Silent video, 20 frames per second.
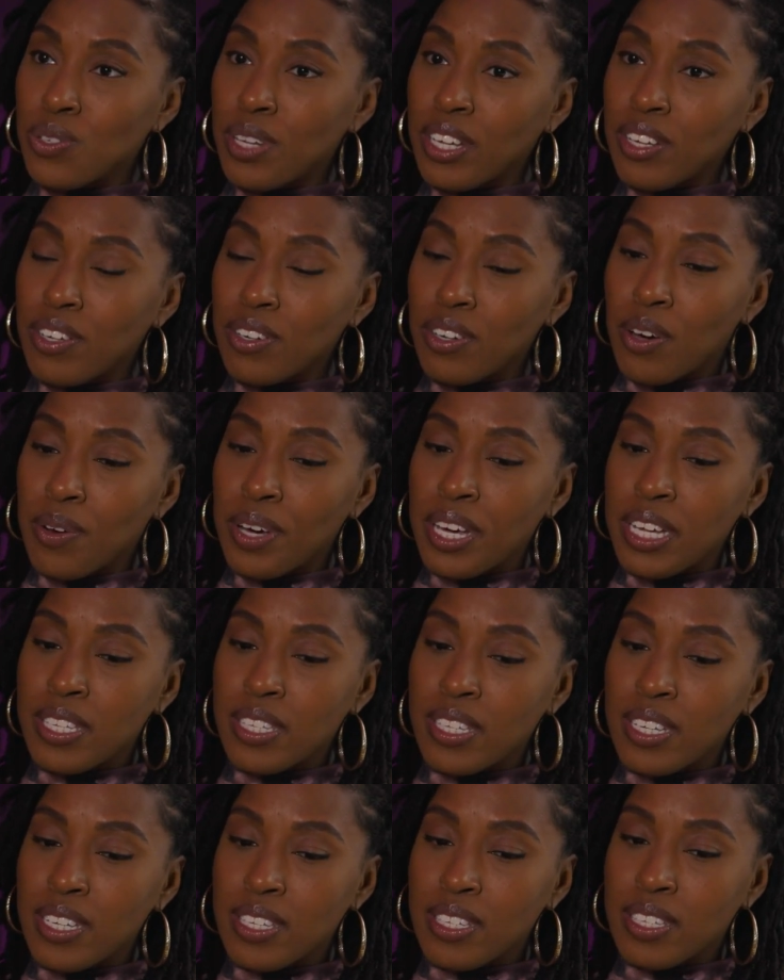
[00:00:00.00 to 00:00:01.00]
Like
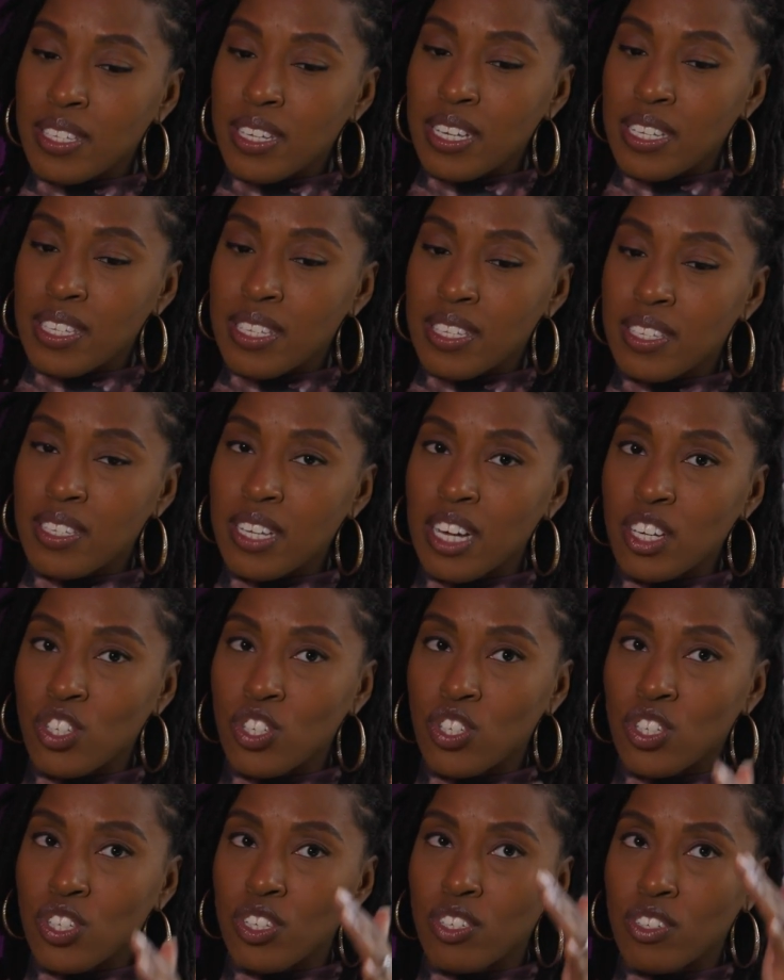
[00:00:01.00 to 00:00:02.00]
it's
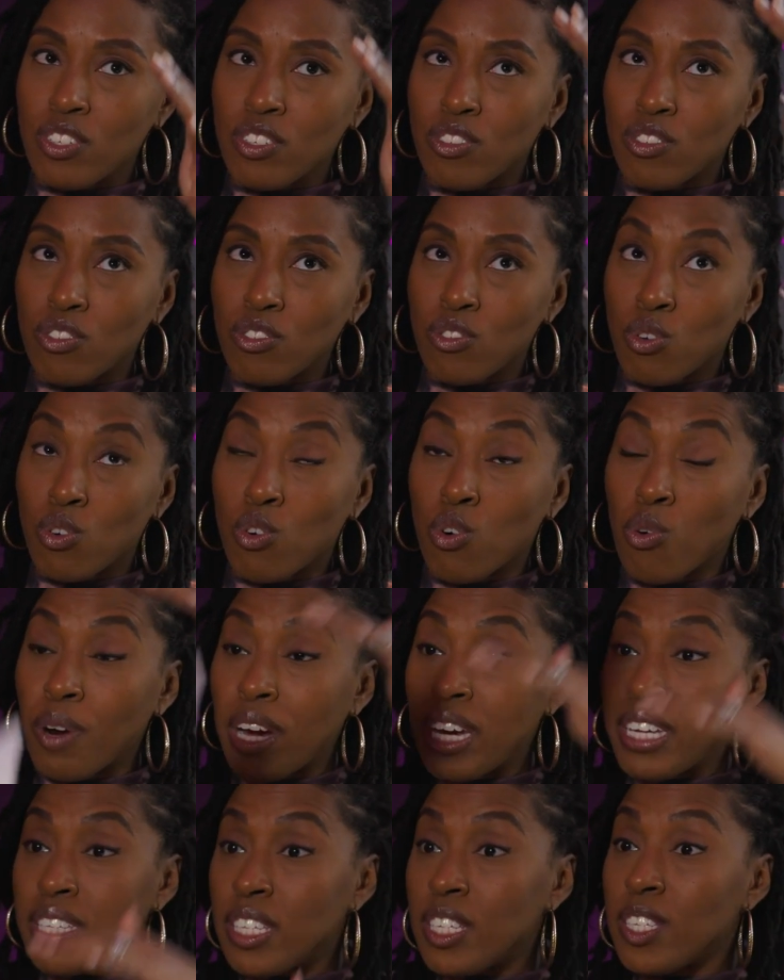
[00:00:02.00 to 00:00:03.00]
such
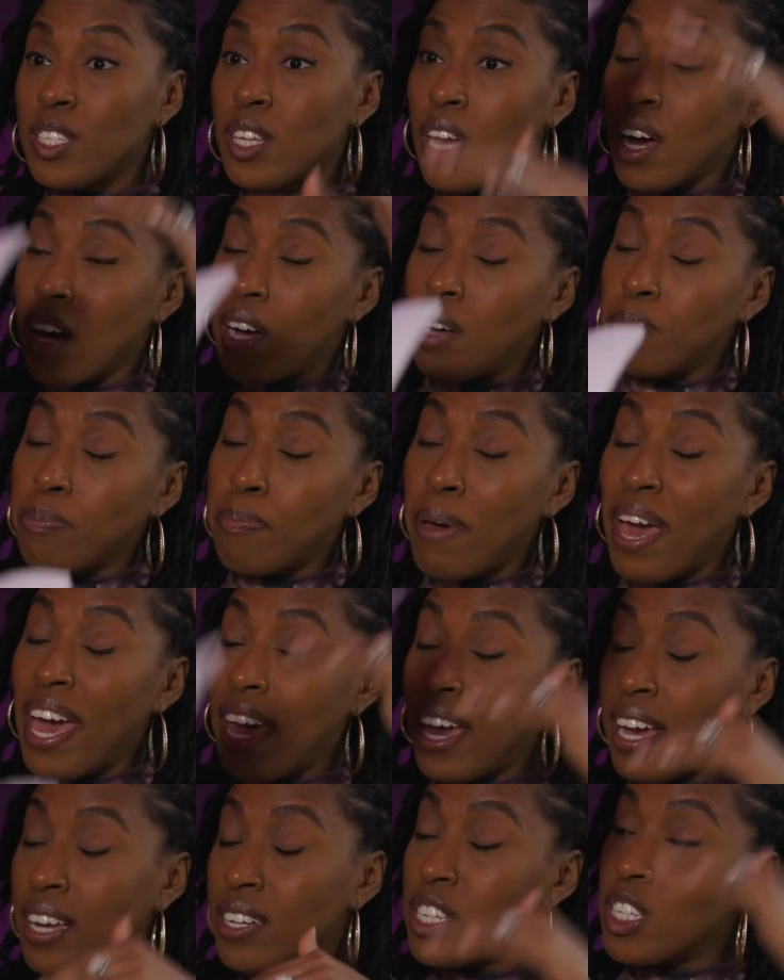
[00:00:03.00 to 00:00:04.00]
crazy
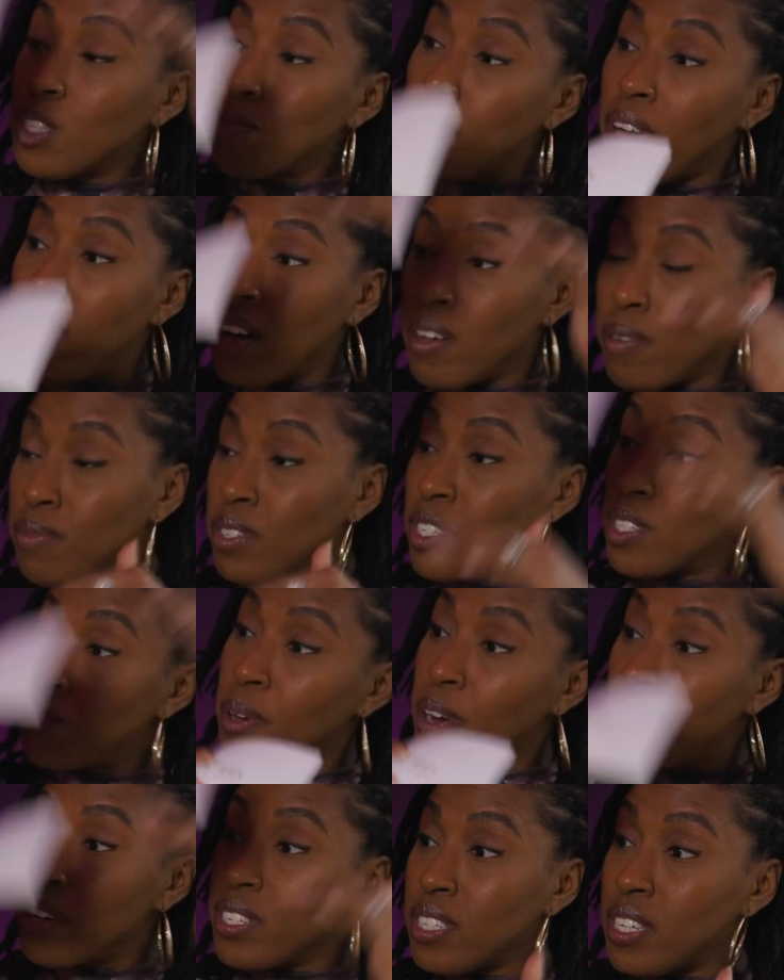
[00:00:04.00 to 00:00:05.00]
pay
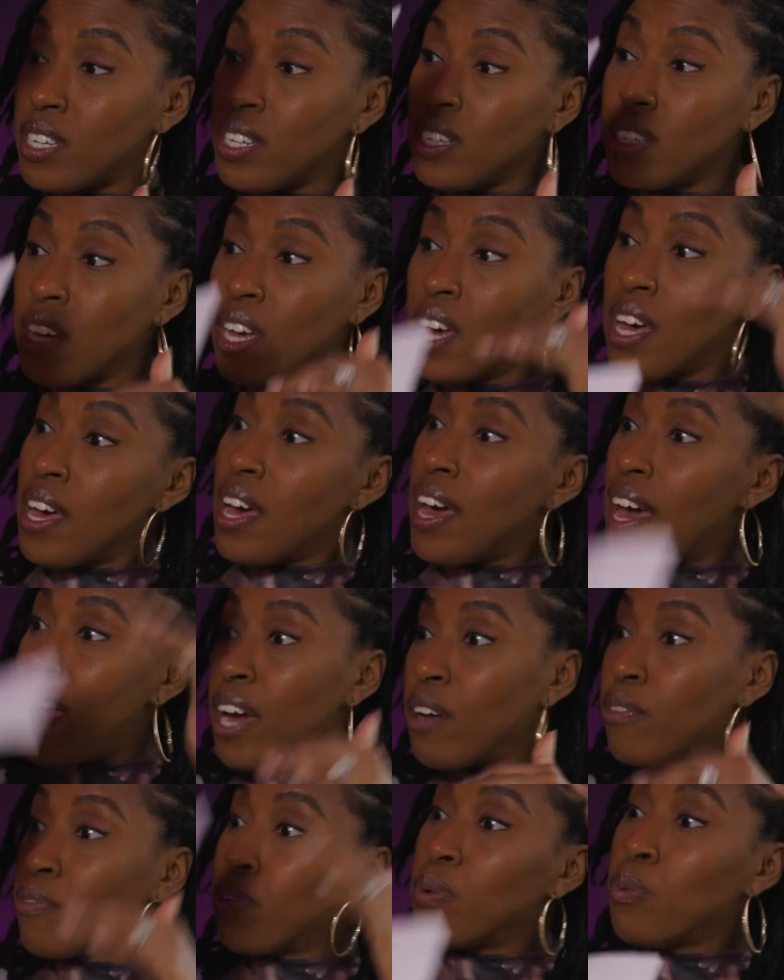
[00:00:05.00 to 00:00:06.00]
disparities
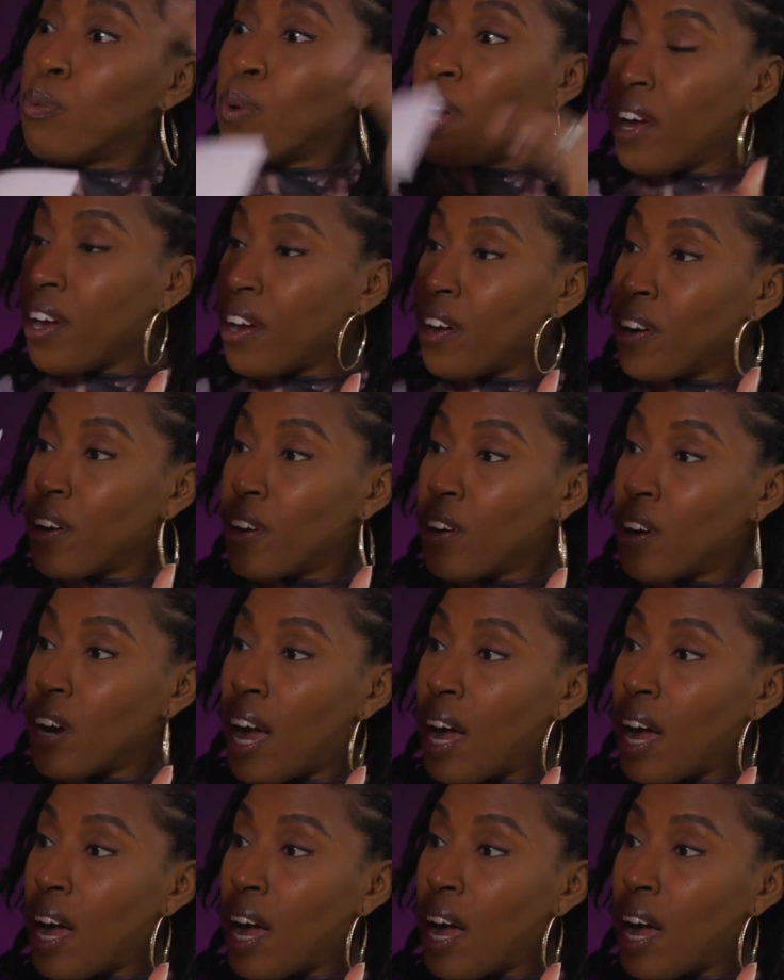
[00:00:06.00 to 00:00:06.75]
everywhere.